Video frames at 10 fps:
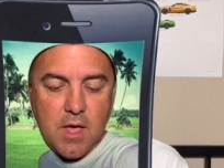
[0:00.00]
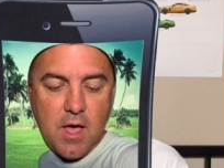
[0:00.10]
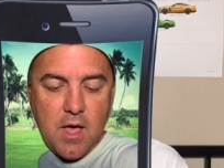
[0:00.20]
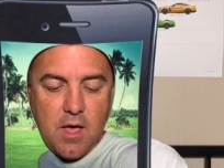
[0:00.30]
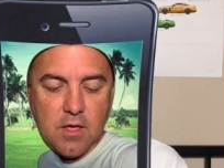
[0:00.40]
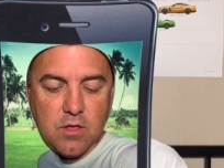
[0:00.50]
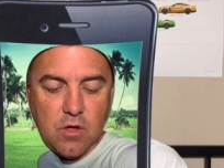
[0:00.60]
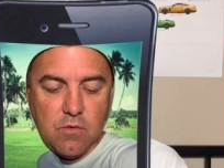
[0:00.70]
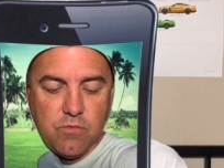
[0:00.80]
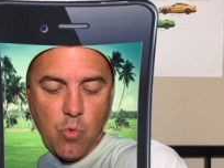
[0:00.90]

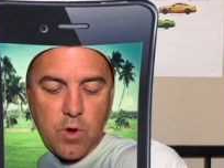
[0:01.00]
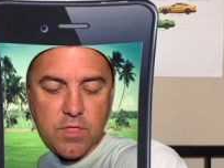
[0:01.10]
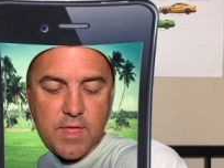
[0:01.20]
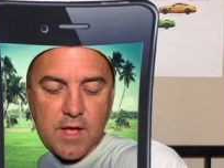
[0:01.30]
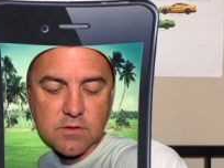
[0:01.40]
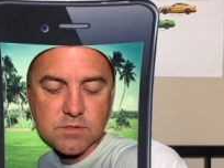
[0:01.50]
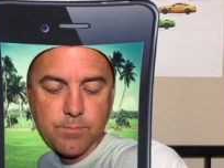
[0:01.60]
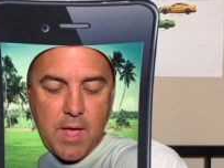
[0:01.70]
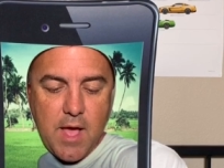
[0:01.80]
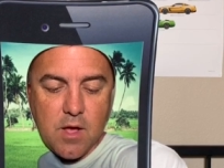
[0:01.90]
40,000
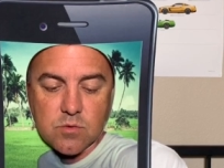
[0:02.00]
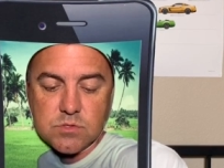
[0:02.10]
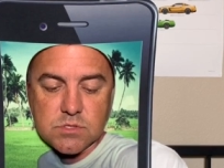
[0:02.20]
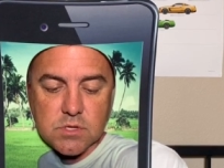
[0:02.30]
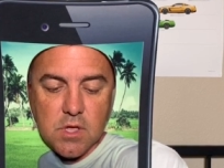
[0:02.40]
pounds.